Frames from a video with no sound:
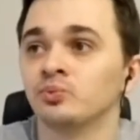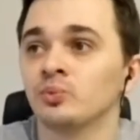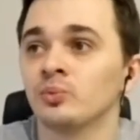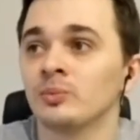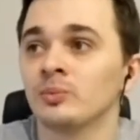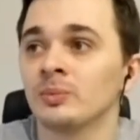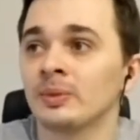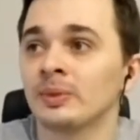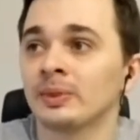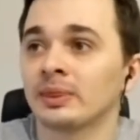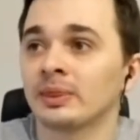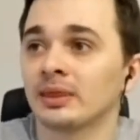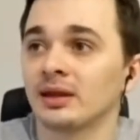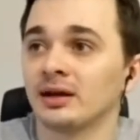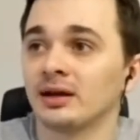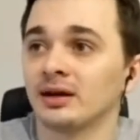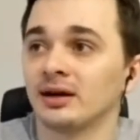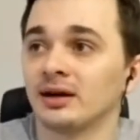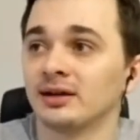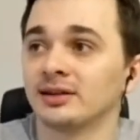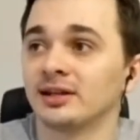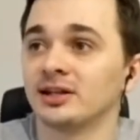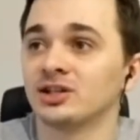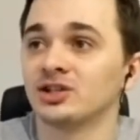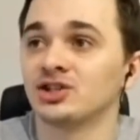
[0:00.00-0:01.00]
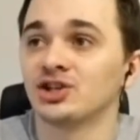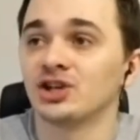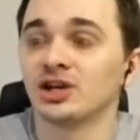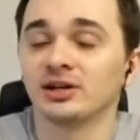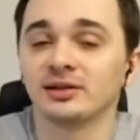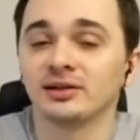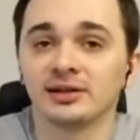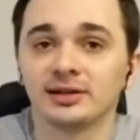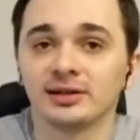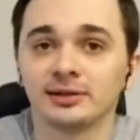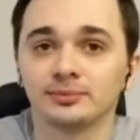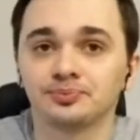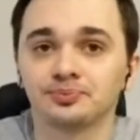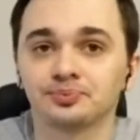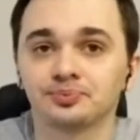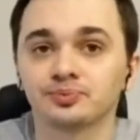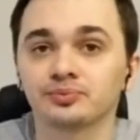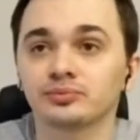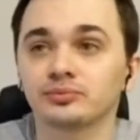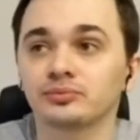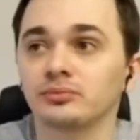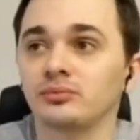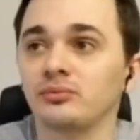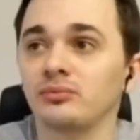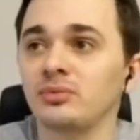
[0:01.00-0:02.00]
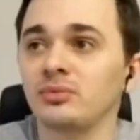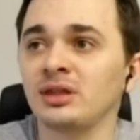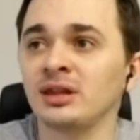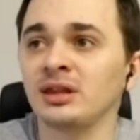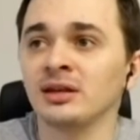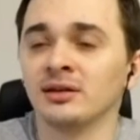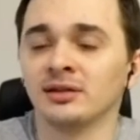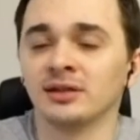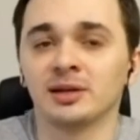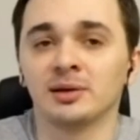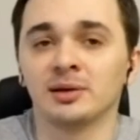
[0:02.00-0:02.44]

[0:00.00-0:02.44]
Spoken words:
For example, this script shows